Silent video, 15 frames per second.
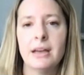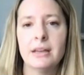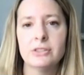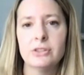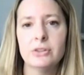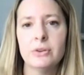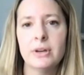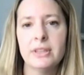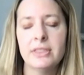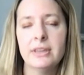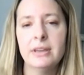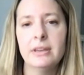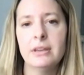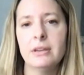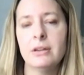so I
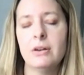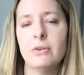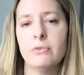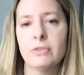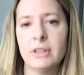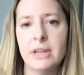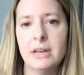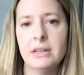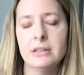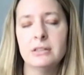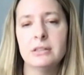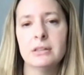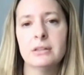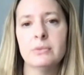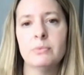think, related
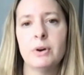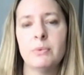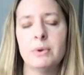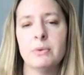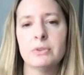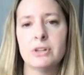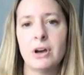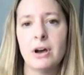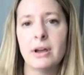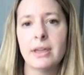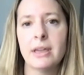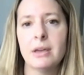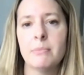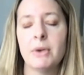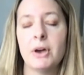to what we were
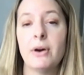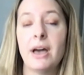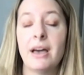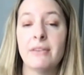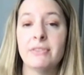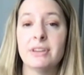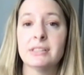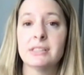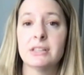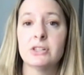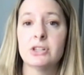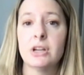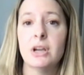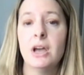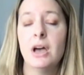talking about, having
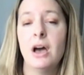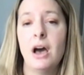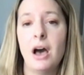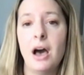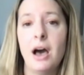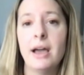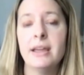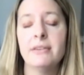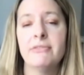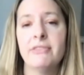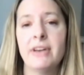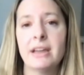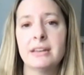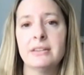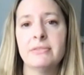such high
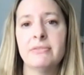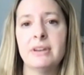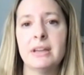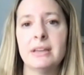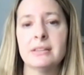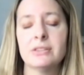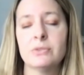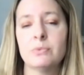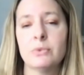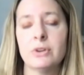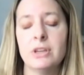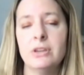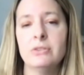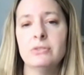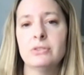effectiveness, we're
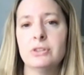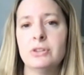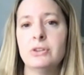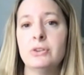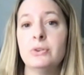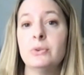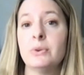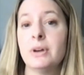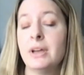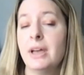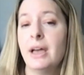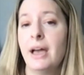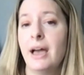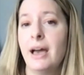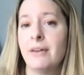used to
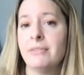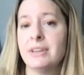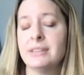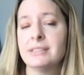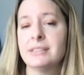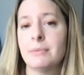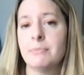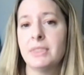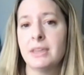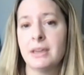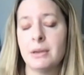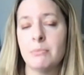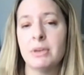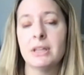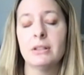having
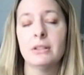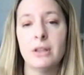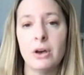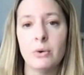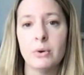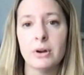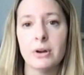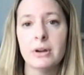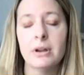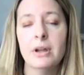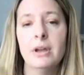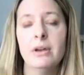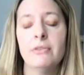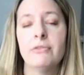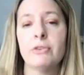something a bit lower
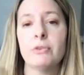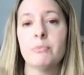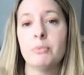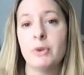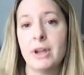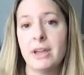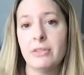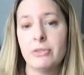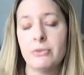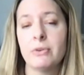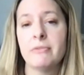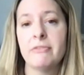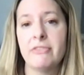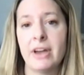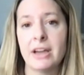for breakthrough
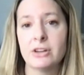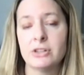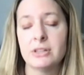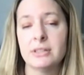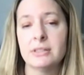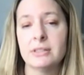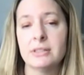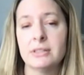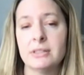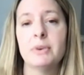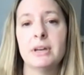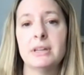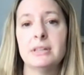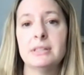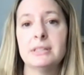infections,
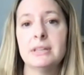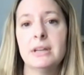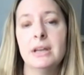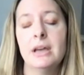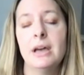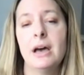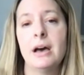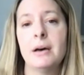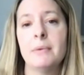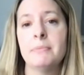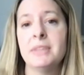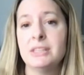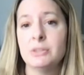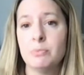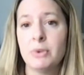but
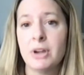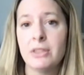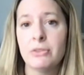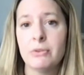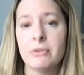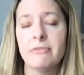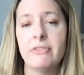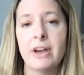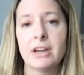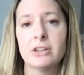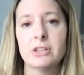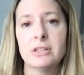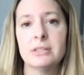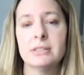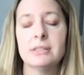these breakthrough
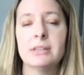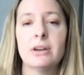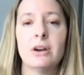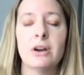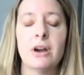infections are